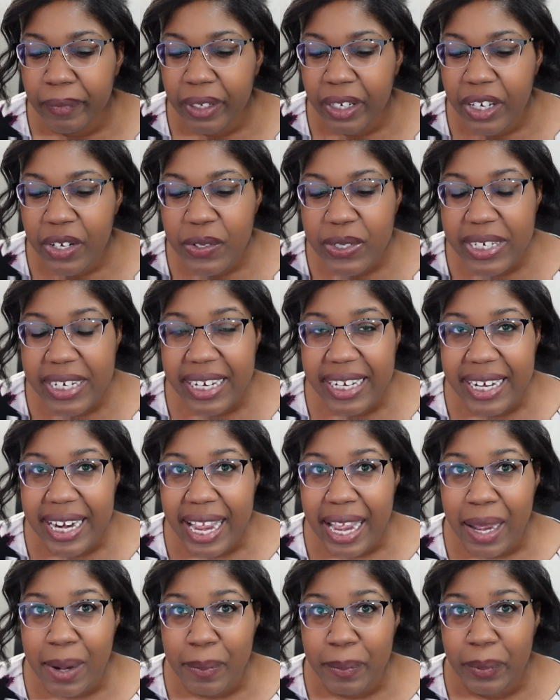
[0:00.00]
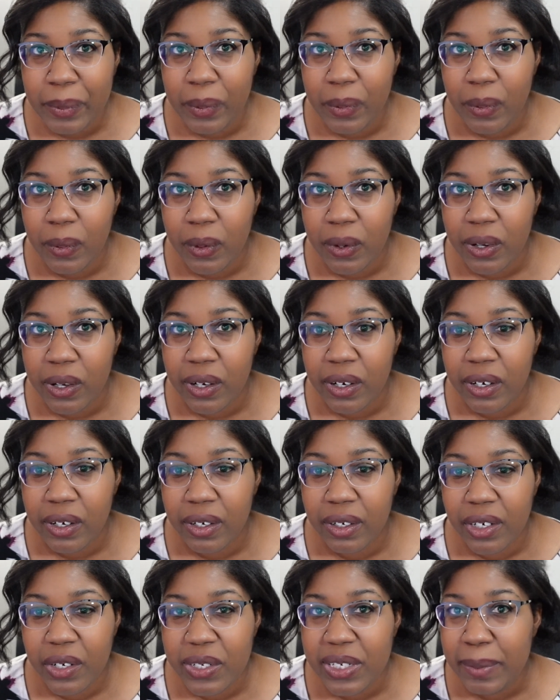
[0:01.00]
using an app or
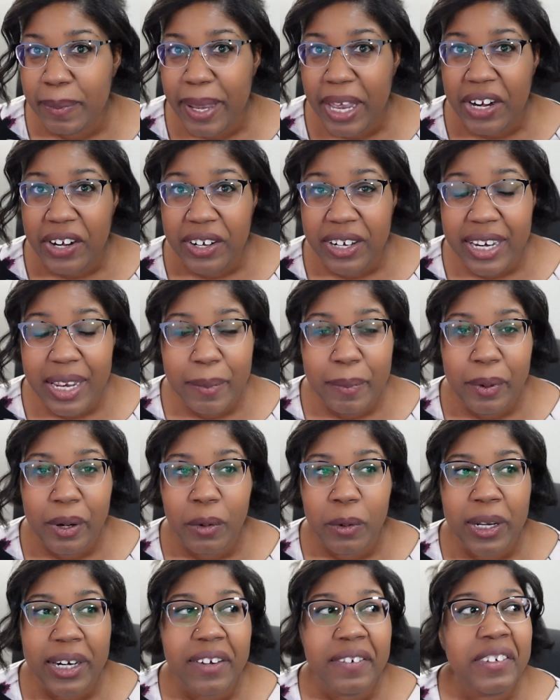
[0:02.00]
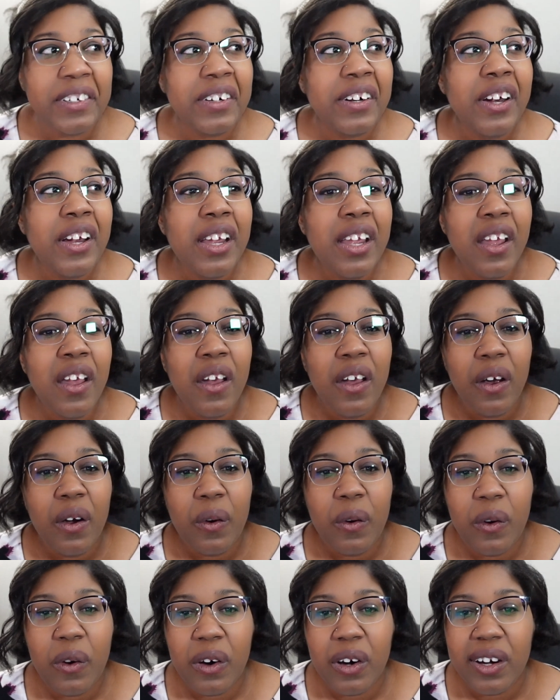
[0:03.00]
using Pattern Keeper or whatever,
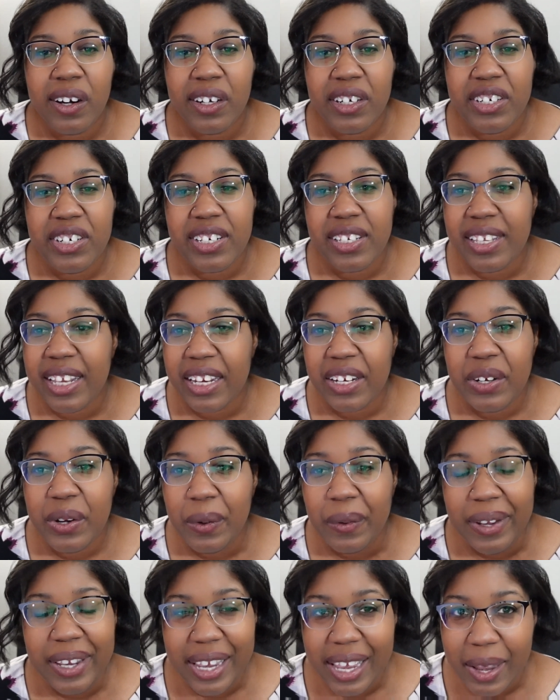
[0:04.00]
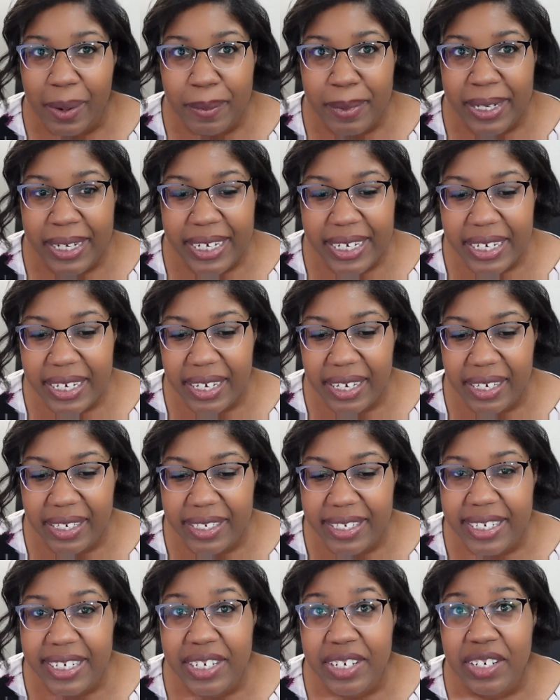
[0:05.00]
or just like knowing how many
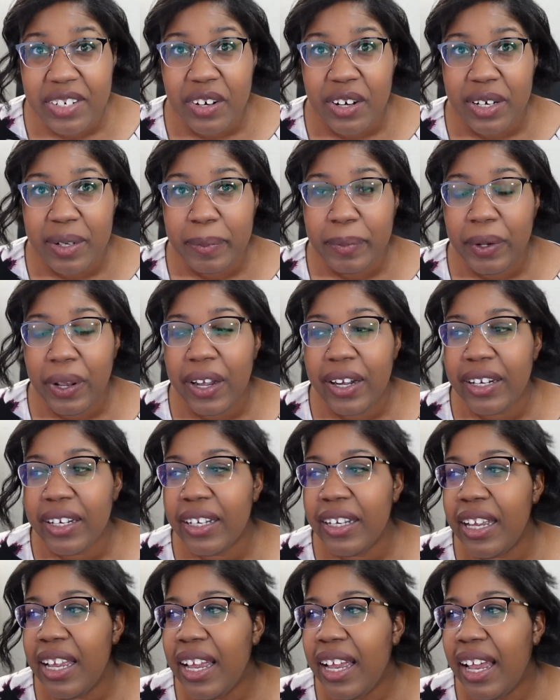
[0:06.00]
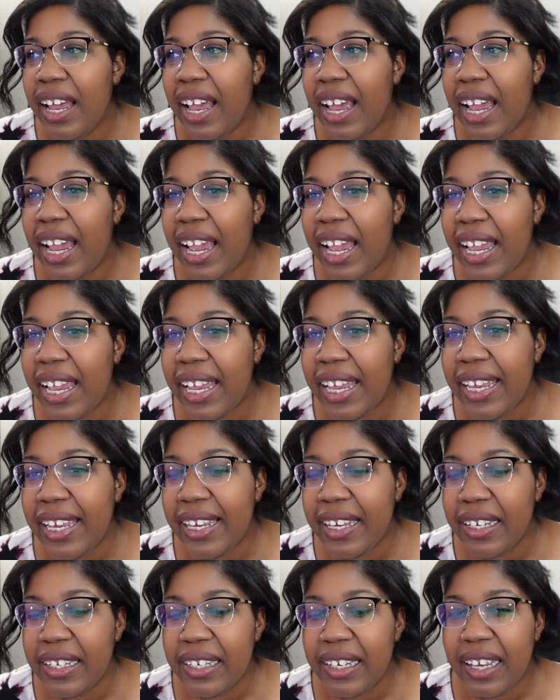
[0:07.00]
stitches are in a block.
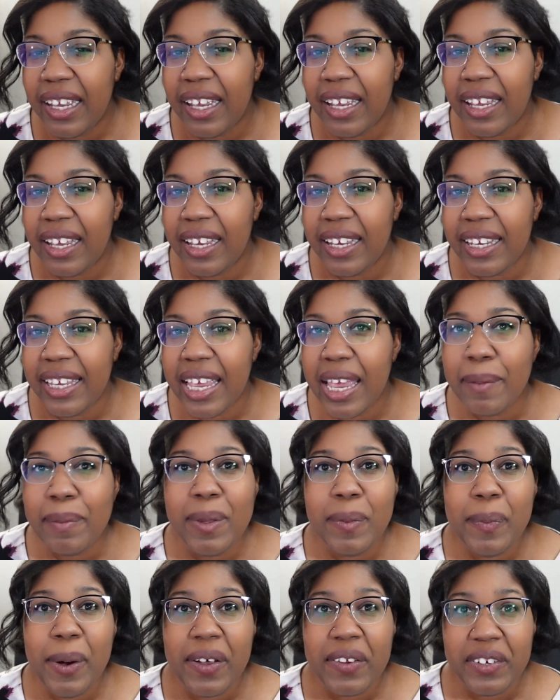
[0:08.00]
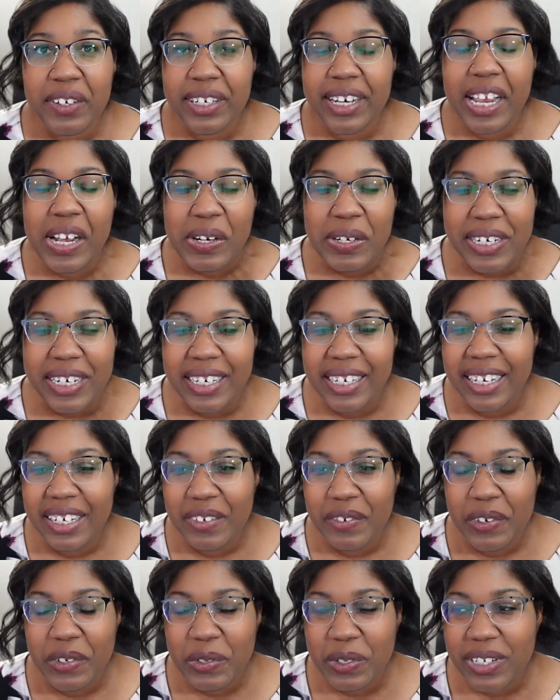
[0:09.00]
I can't be bothered counting
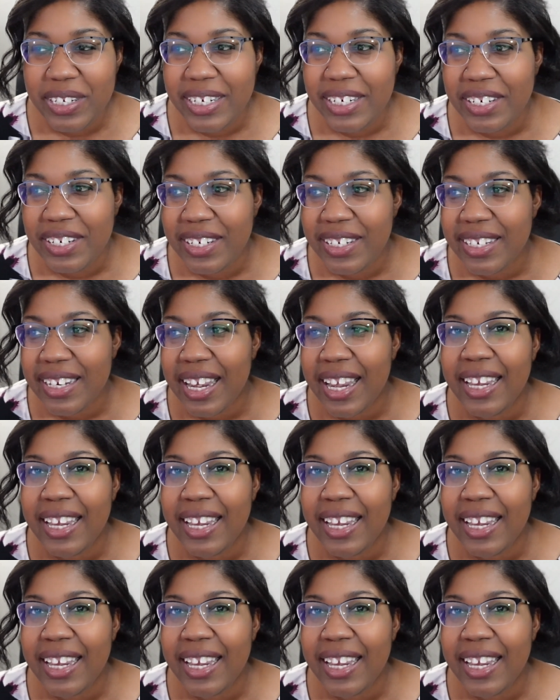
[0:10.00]
individual stitches.